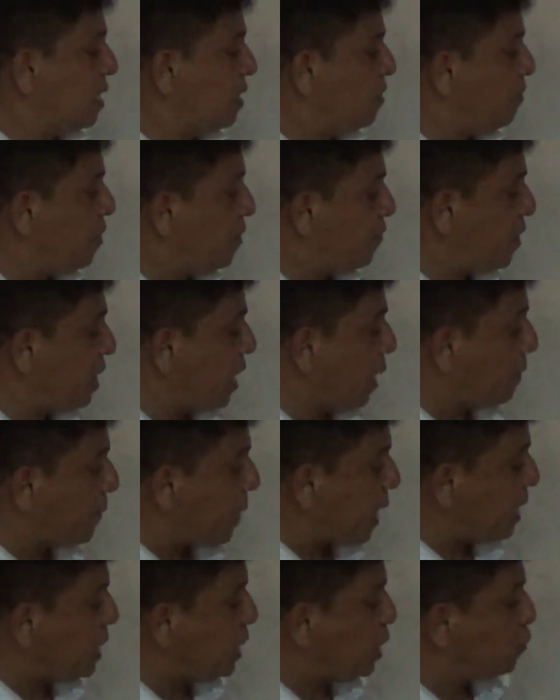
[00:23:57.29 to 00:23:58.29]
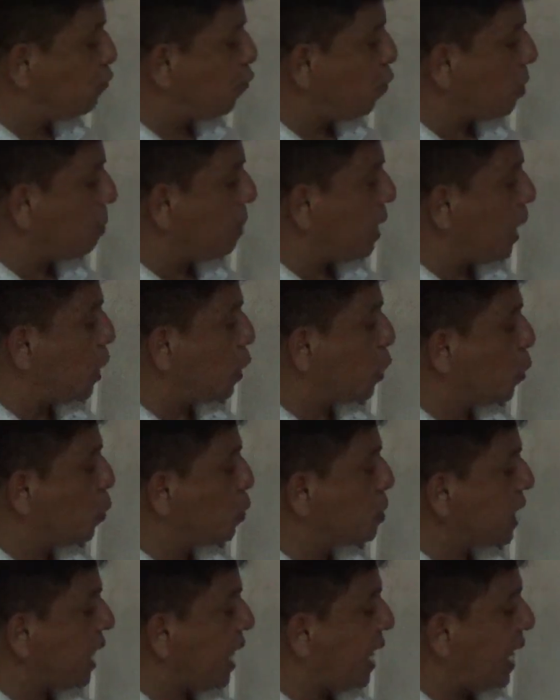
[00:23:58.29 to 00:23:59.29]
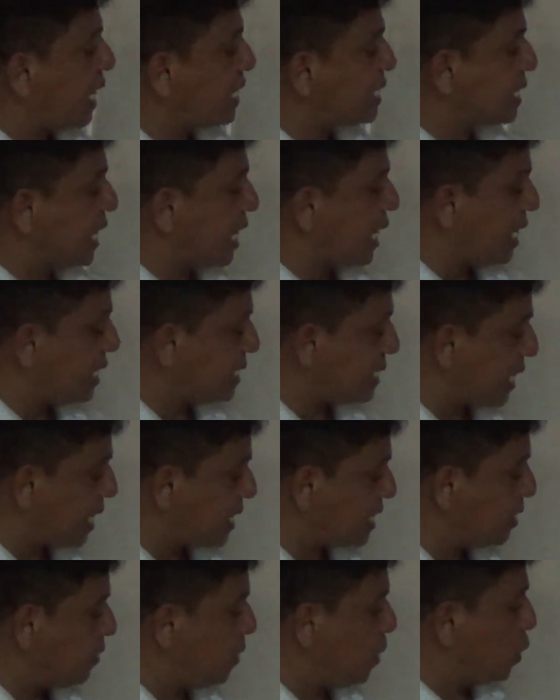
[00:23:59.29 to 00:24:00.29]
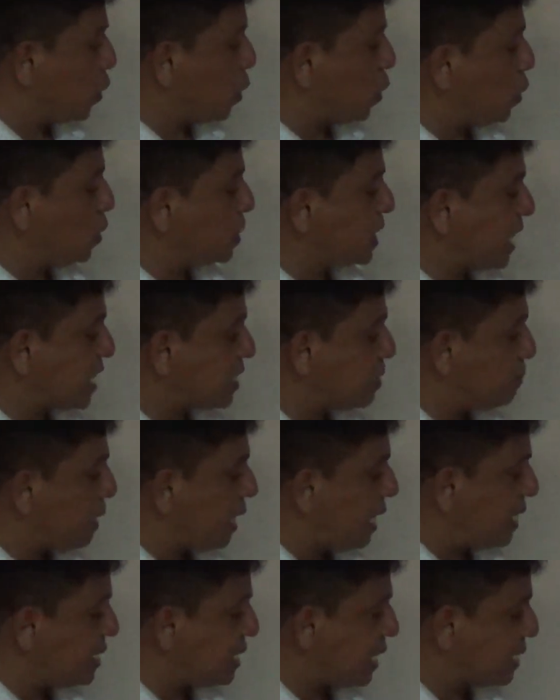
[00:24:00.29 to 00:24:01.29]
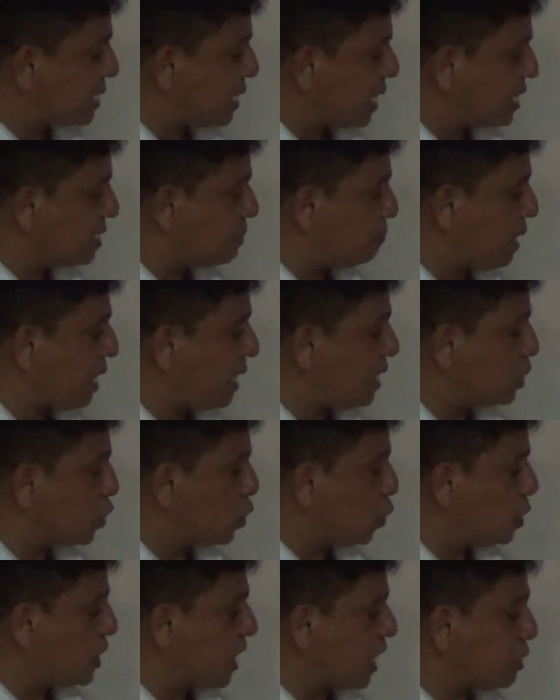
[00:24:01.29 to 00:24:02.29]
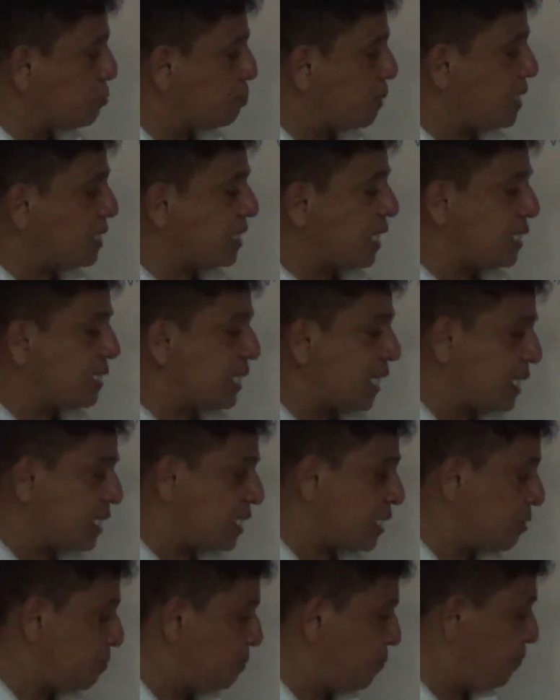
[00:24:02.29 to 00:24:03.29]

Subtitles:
When we apply this formula, 2 sin x sin sx, cos x minus sx minus cos x plus sx.